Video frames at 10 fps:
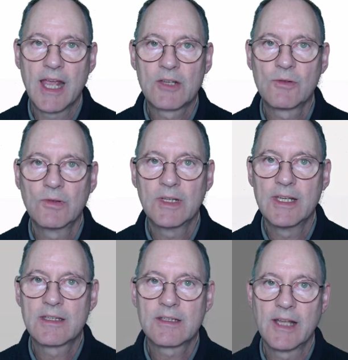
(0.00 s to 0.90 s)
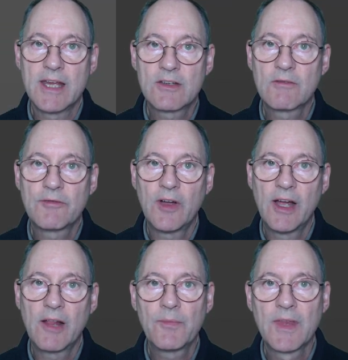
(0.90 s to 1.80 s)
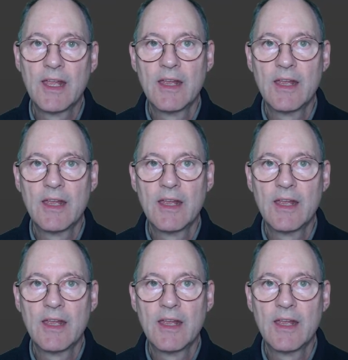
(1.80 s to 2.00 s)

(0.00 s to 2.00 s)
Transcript: actual installation file.